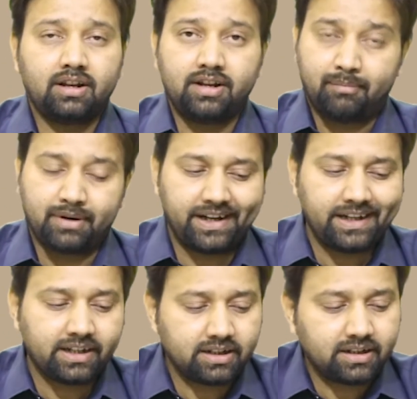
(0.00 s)
Number
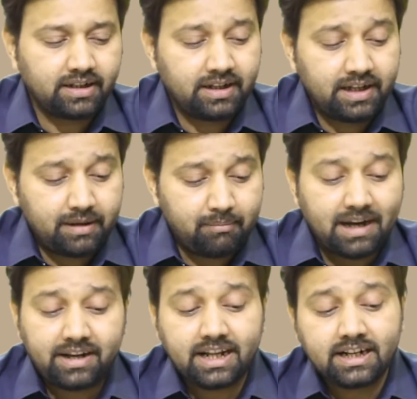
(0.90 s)
8.
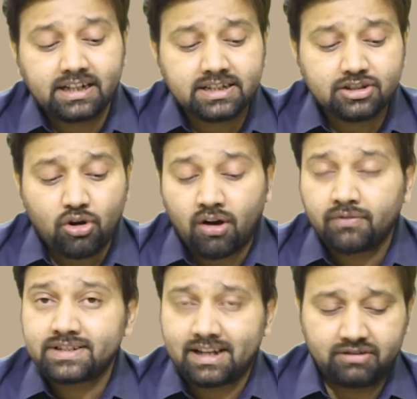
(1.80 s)
Maintenance
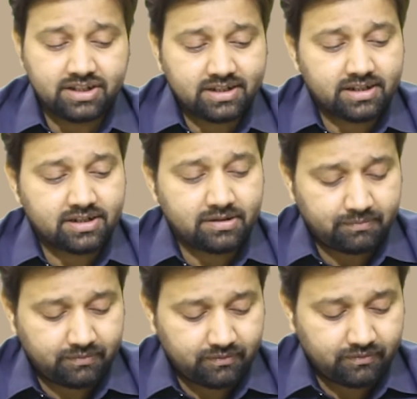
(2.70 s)
of sewage system.
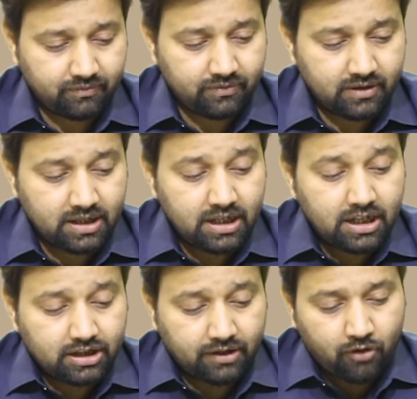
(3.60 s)

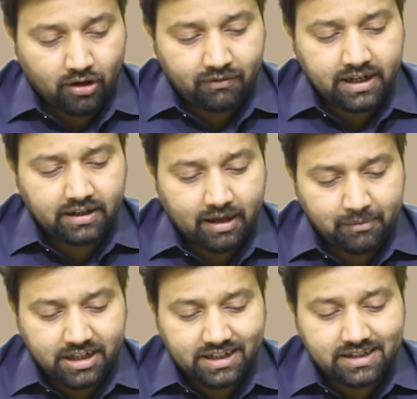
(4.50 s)
The following
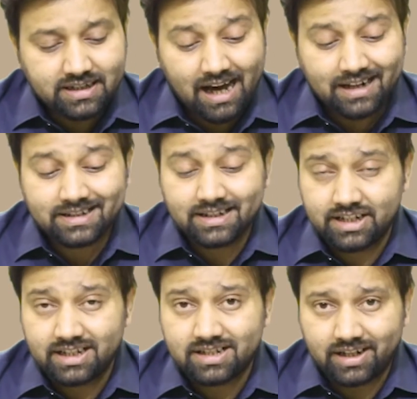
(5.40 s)
remedies are
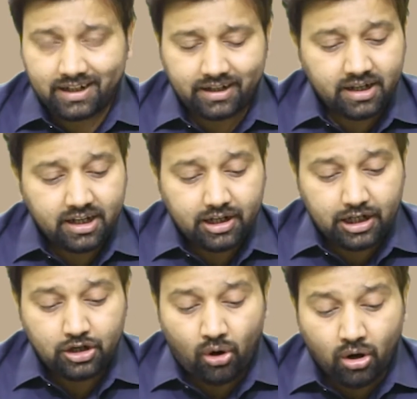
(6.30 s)
suggested
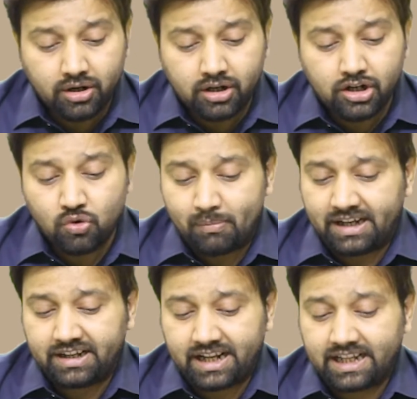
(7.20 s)
in order to
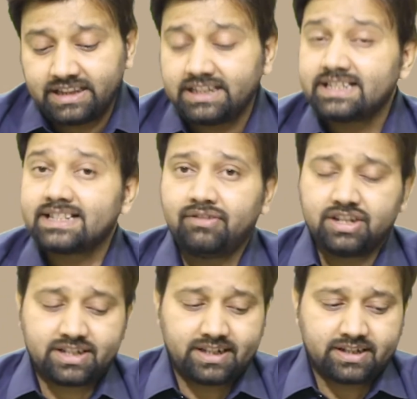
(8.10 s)
maintain the
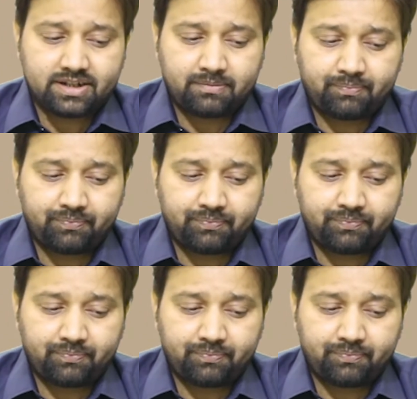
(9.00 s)
sewage system.